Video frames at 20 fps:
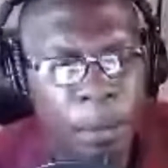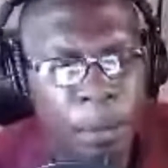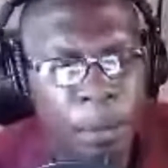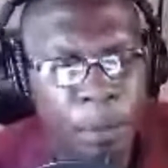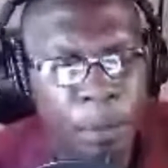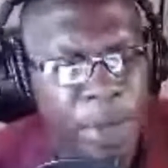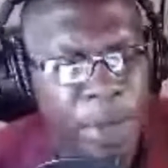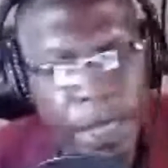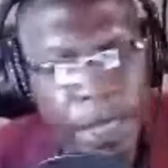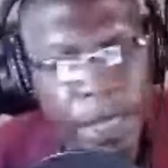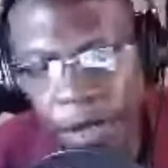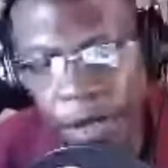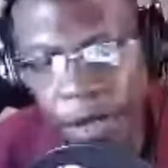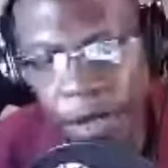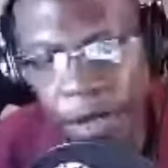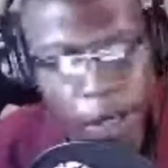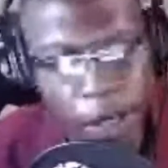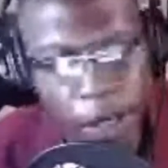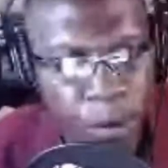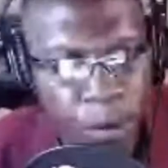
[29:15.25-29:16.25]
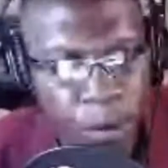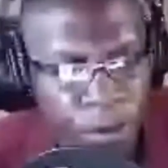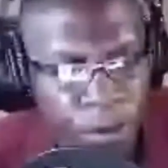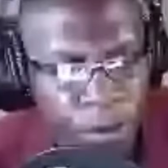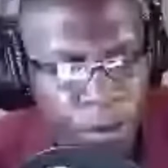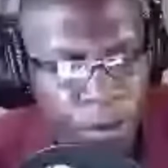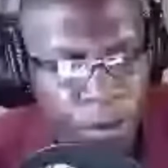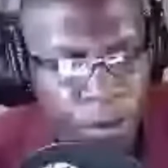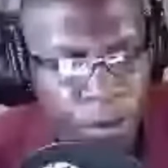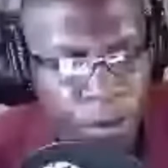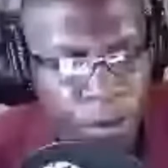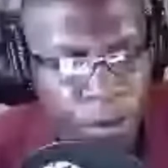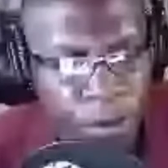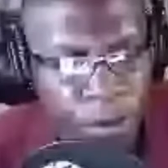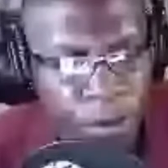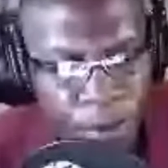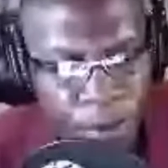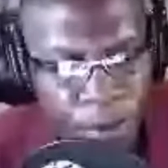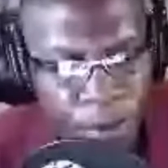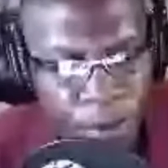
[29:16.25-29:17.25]
Beating your fellow
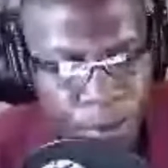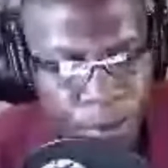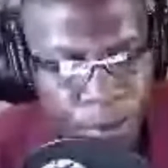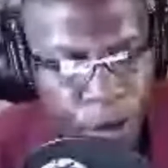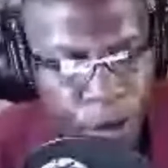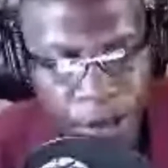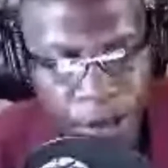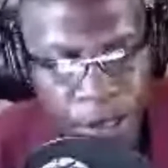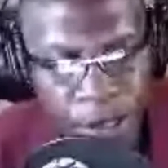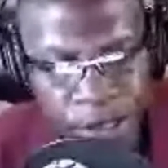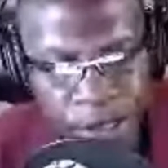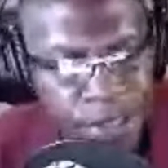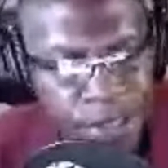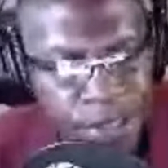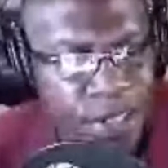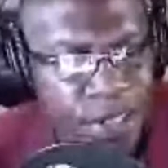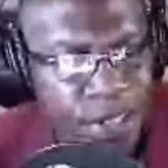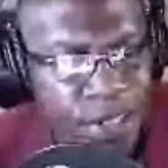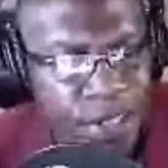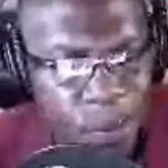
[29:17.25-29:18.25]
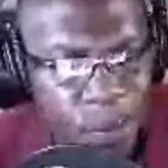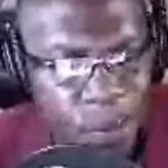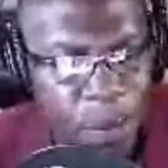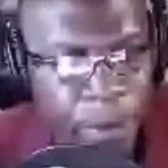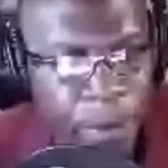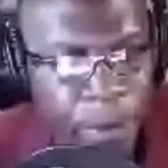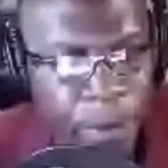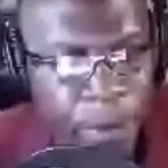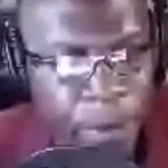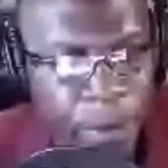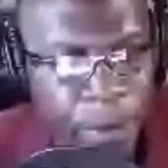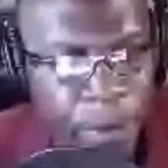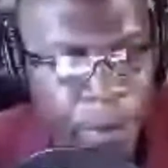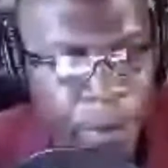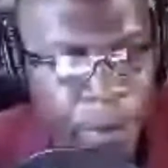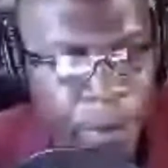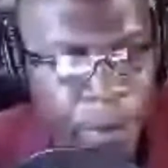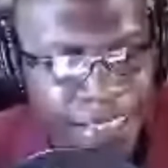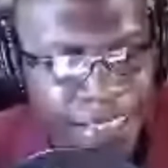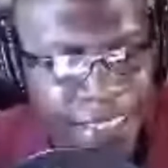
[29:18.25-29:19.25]
brother and sister up about
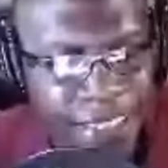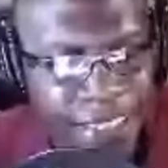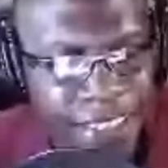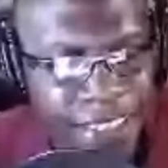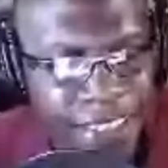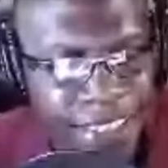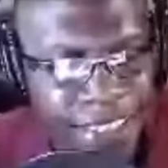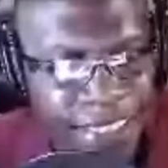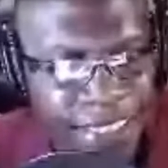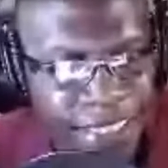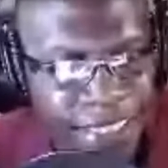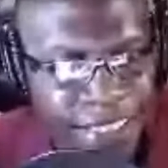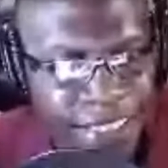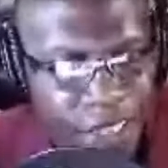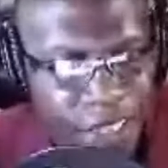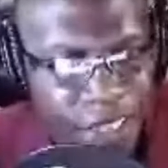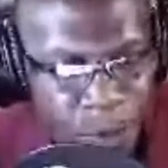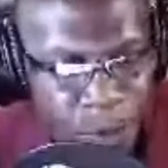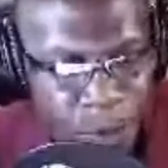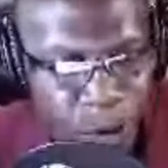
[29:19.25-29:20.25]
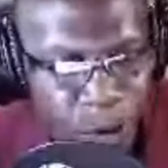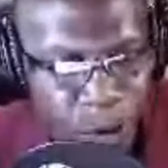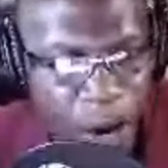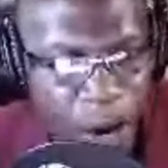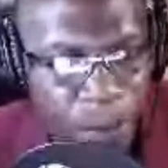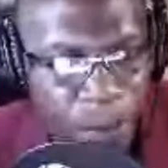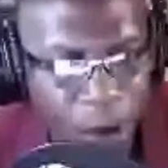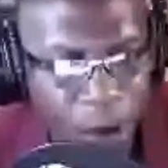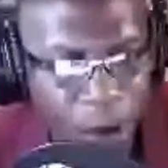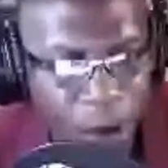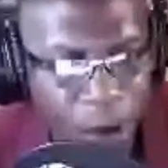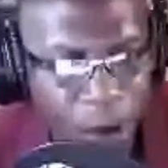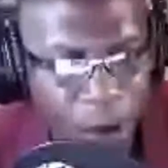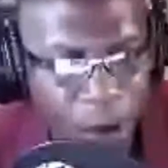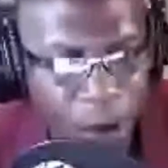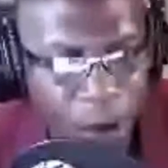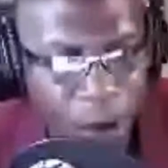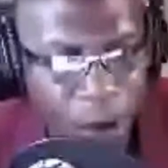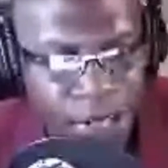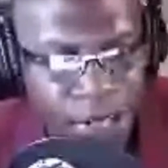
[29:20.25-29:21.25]
the Democrat Party and
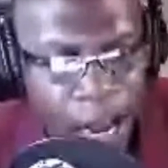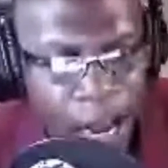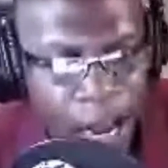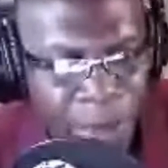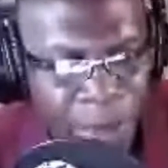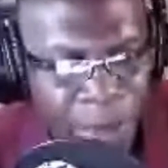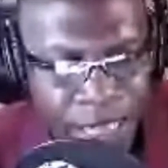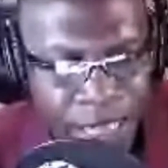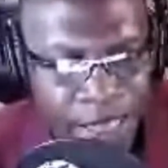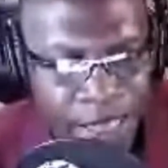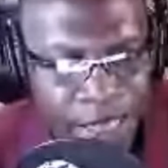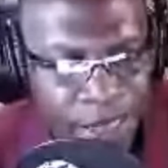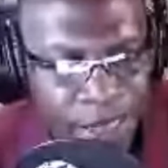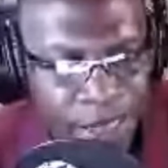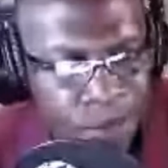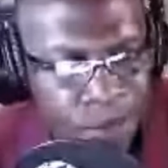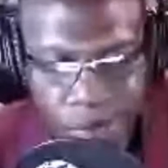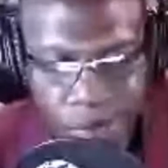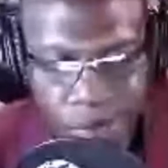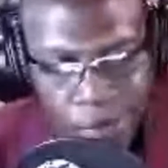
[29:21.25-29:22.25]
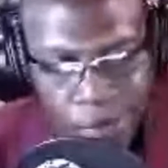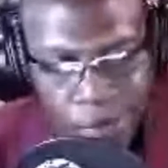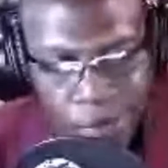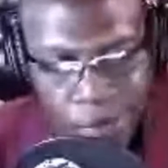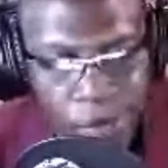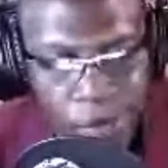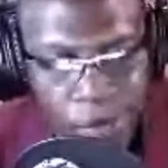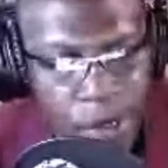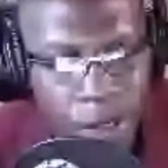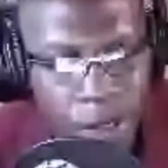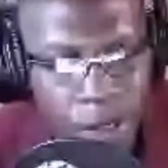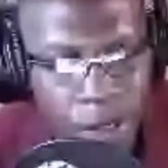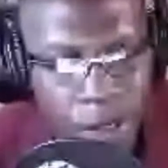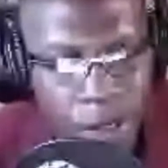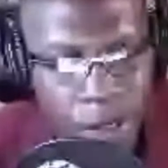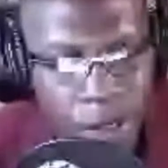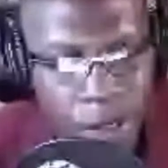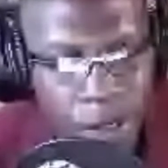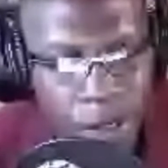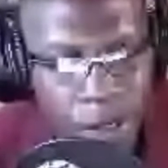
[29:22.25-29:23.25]
its nominees,
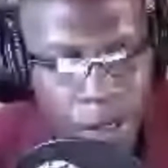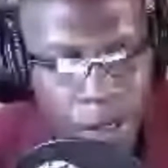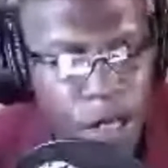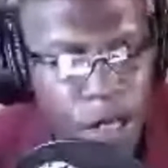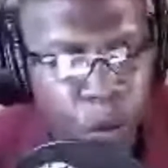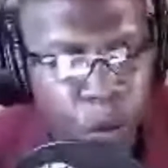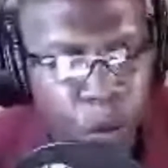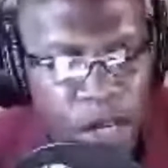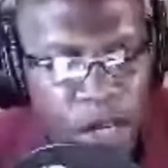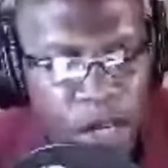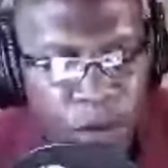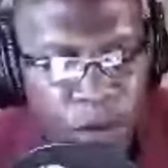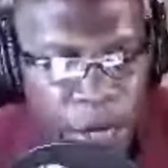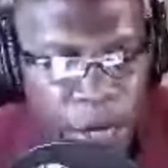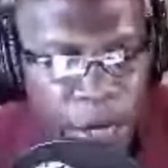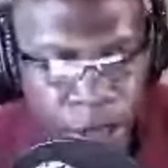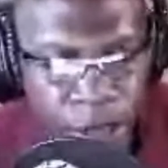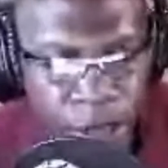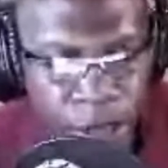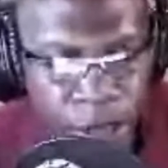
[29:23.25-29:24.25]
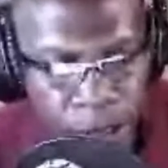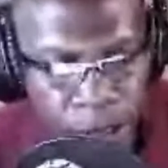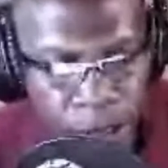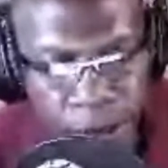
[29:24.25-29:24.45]
that's wasteful energy.